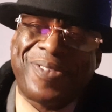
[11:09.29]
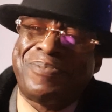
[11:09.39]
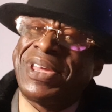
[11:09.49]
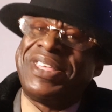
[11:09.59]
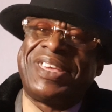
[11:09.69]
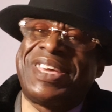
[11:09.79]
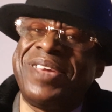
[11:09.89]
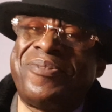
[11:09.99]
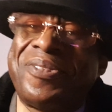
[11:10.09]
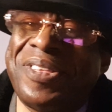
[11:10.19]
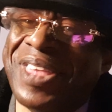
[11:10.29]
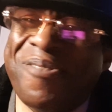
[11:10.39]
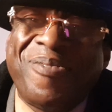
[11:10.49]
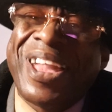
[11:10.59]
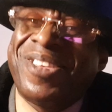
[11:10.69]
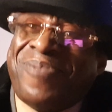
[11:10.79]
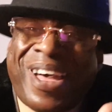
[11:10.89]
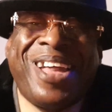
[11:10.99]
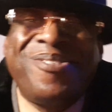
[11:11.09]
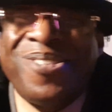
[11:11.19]
being the keep of the dead man's
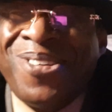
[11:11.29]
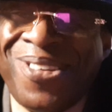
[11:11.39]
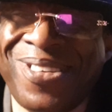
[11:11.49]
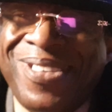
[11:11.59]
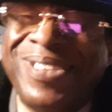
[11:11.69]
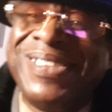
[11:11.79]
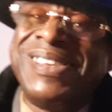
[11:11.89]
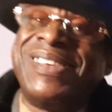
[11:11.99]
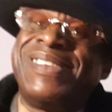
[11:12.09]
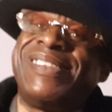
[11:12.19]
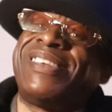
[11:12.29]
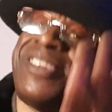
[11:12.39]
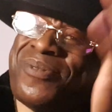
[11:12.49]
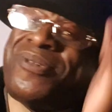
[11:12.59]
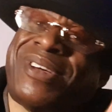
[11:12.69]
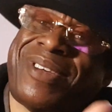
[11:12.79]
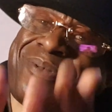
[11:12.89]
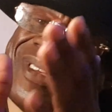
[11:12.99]
Bible. This is what I'm